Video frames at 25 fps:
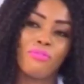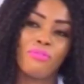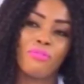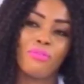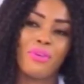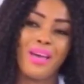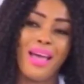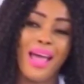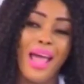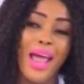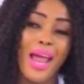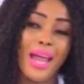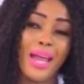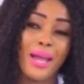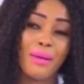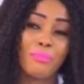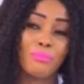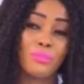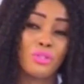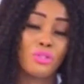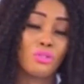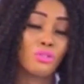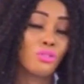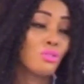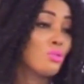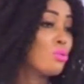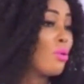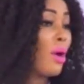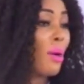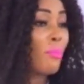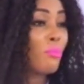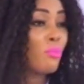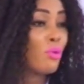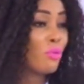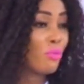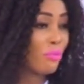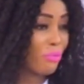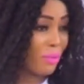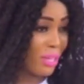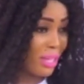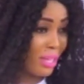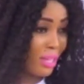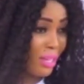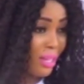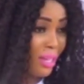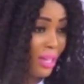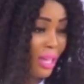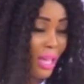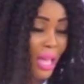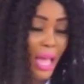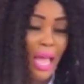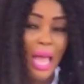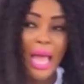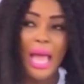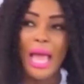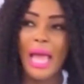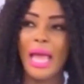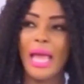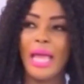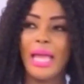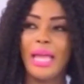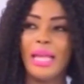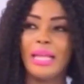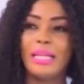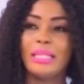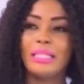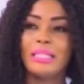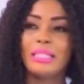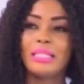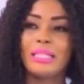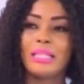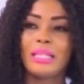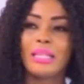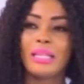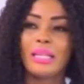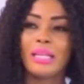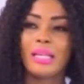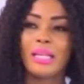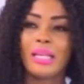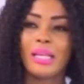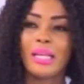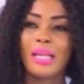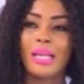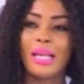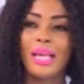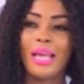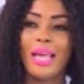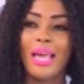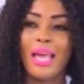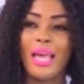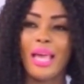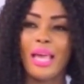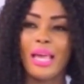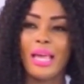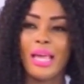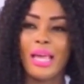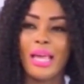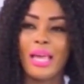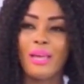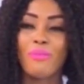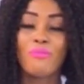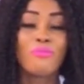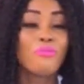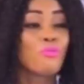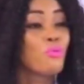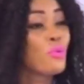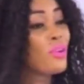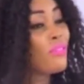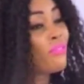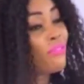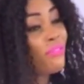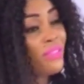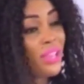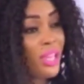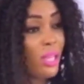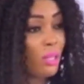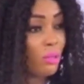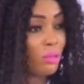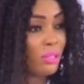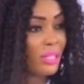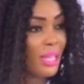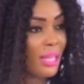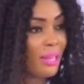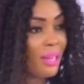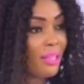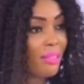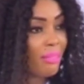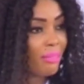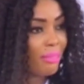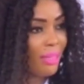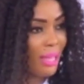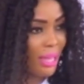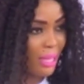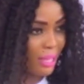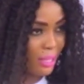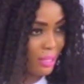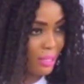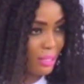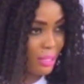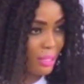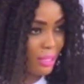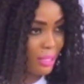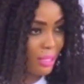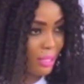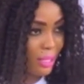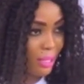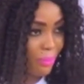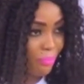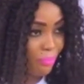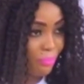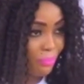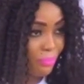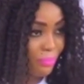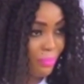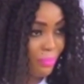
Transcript: Remove Your Panties, which seeks to encourage ladies 18 and above not to wear panties.